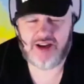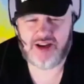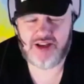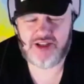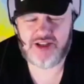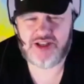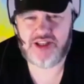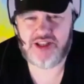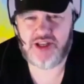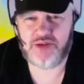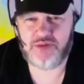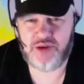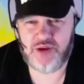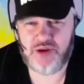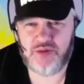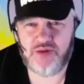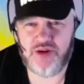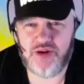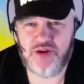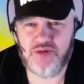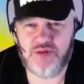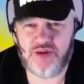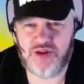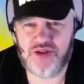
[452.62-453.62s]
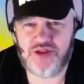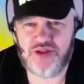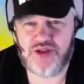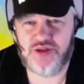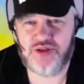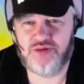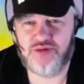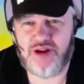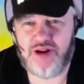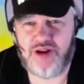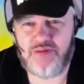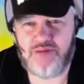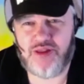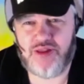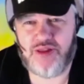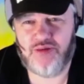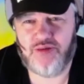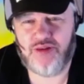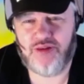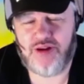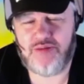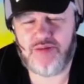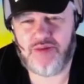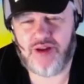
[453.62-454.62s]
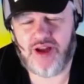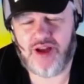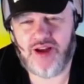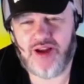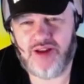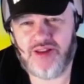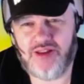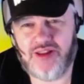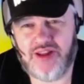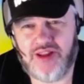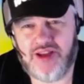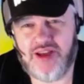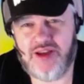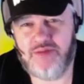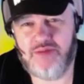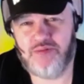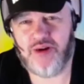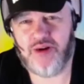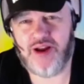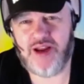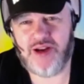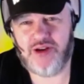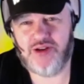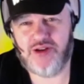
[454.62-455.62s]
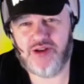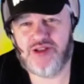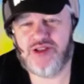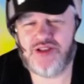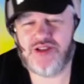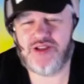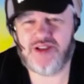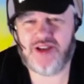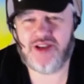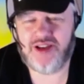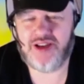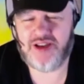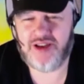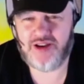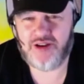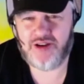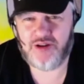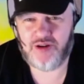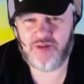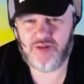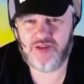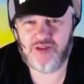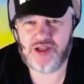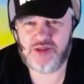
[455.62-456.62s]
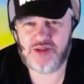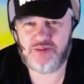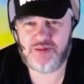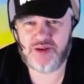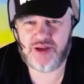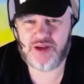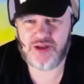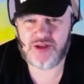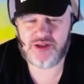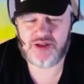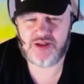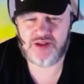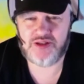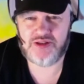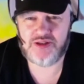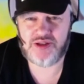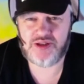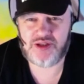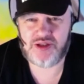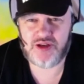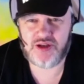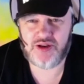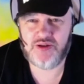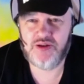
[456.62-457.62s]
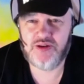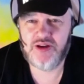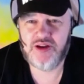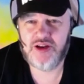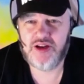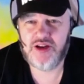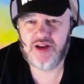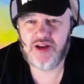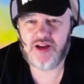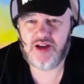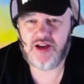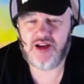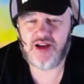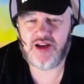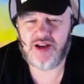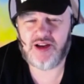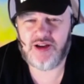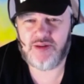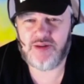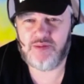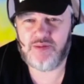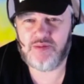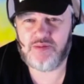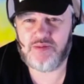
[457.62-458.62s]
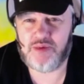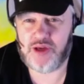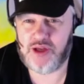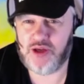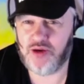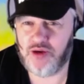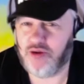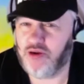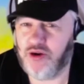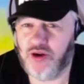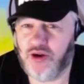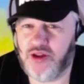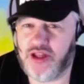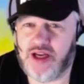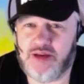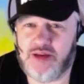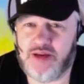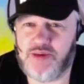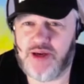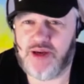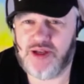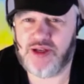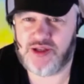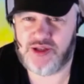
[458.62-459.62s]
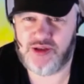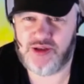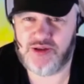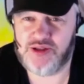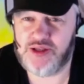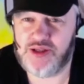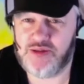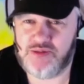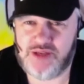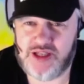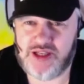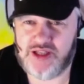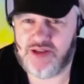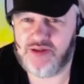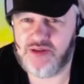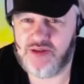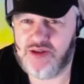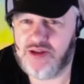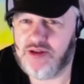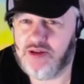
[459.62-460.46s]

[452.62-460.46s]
said that we wouldn't want to rep the brand of this person. So, but you're not that person. You're someone else.